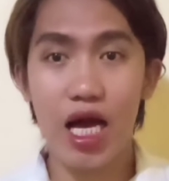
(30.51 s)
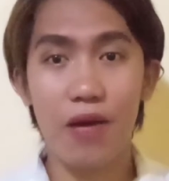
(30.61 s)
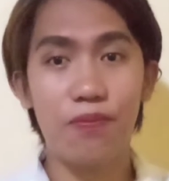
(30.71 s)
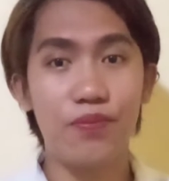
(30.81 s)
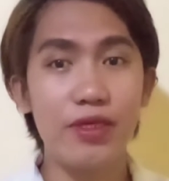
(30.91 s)

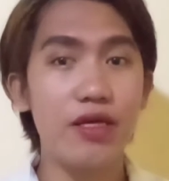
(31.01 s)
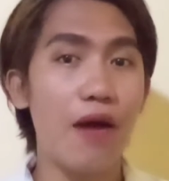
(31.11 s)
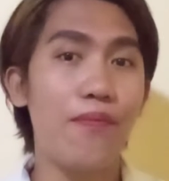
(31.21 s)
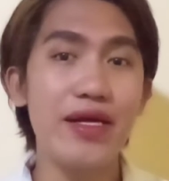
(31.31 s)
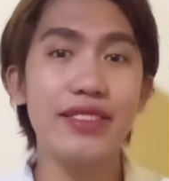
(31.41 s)

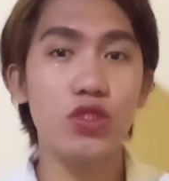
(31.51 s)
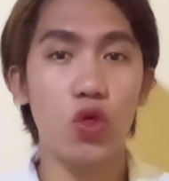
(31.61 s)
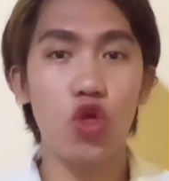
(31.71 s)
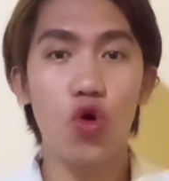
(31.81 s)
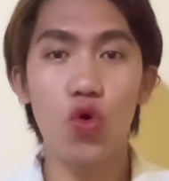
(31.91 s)
a
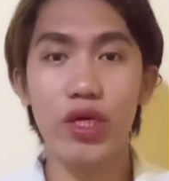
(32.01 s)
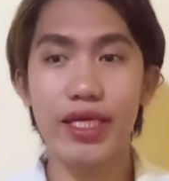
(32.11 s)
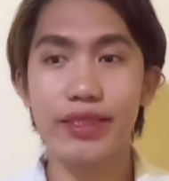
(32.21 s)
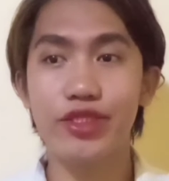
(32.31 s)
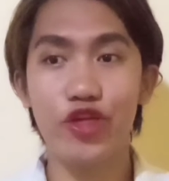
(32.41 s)
person who
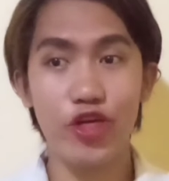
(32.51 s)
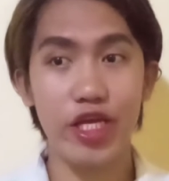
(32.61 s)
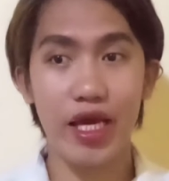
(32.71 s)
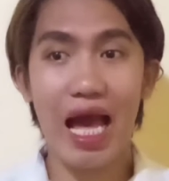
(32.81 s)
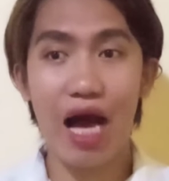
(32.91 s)
is
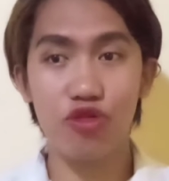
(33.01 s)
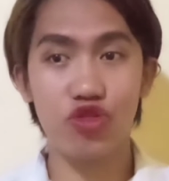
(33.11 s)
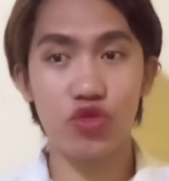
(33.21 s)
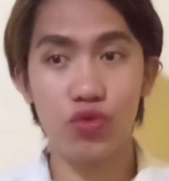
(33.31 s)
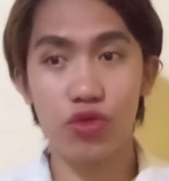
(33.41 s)
learning
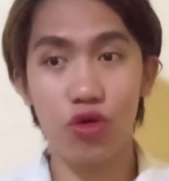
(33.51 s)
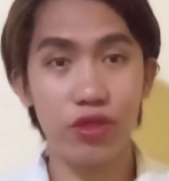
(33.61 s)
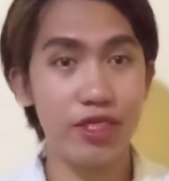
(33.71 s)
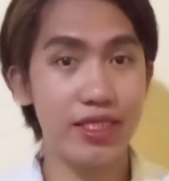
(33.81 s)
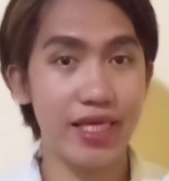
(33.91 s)
how to
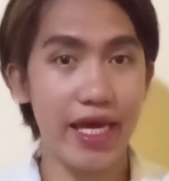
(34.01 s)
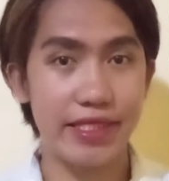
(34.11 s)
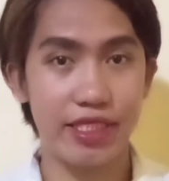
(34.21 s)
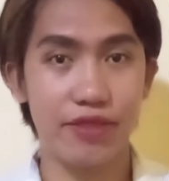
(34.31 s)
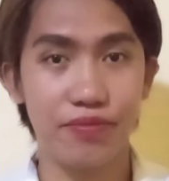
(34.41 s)
roller
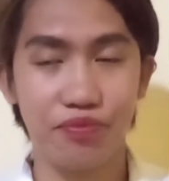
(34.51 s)
skate?